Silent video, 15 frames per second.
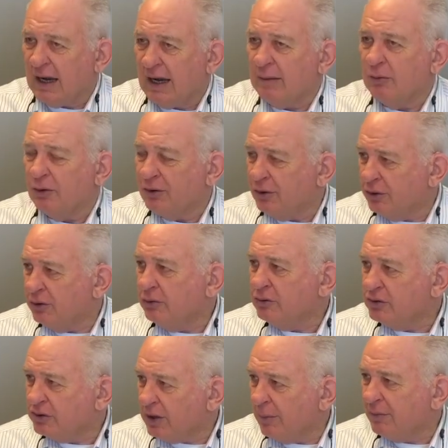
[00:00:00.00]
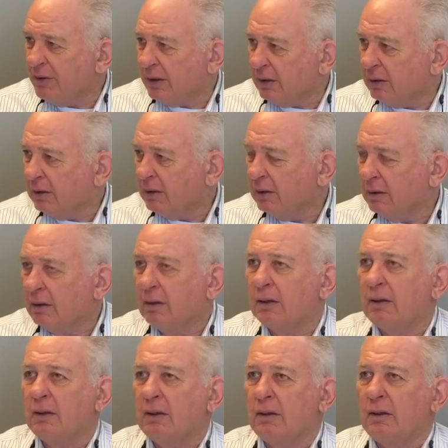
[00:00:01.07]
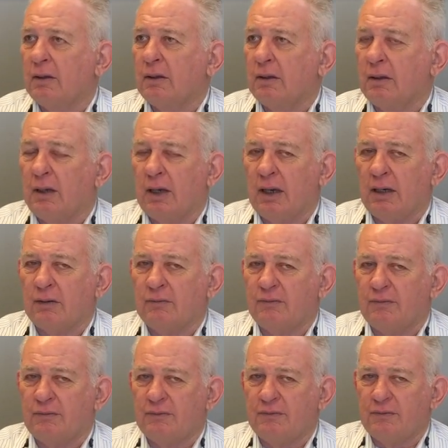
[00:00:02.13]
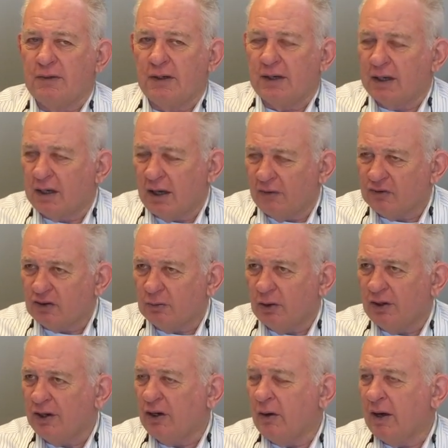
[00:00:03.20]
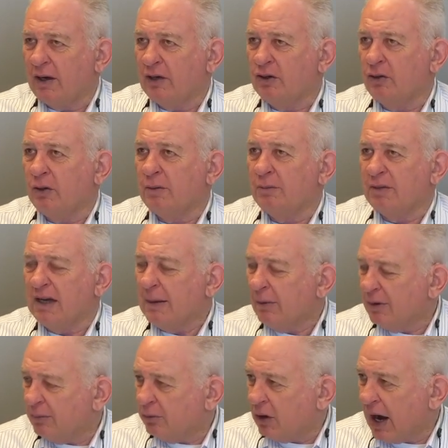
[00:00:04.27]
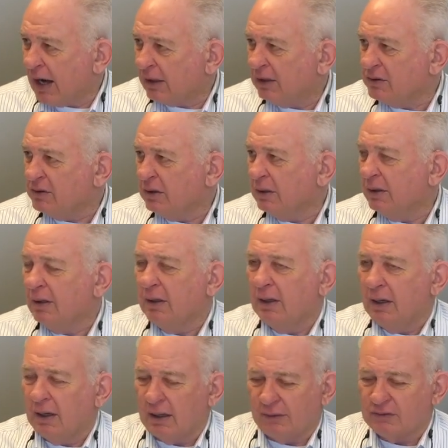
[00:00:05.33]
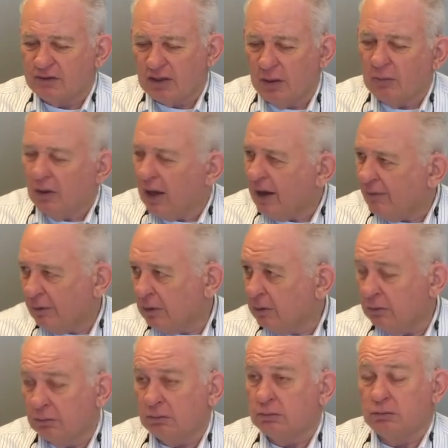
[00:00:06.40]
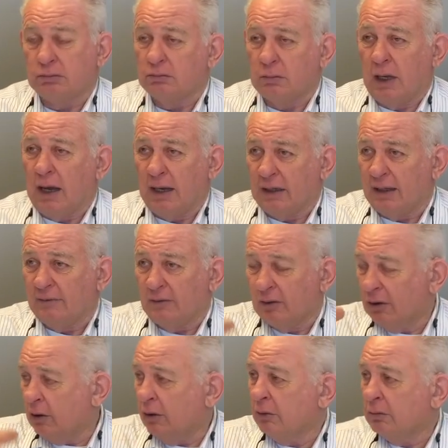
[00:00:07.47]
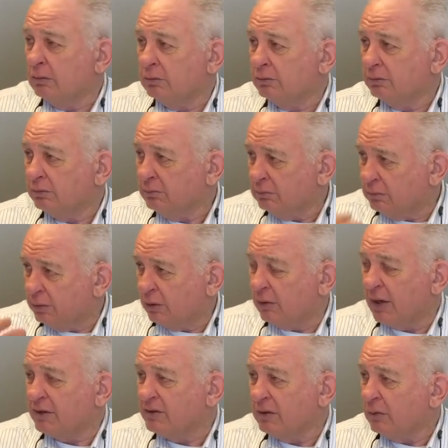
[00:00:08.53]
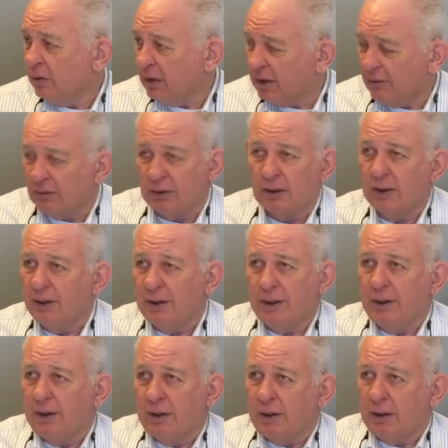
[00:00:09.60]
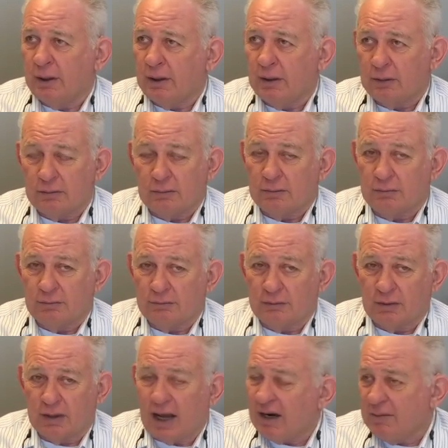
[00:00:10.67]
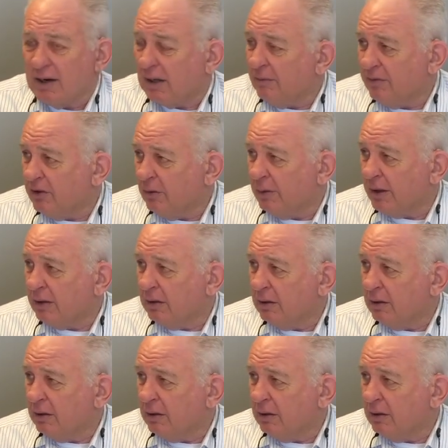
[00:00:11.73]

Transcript: able to do something and feeling comfortable they know how to do it, being able to practice it, and at some level, high level, low, progressing, whatever, got to make them feel better.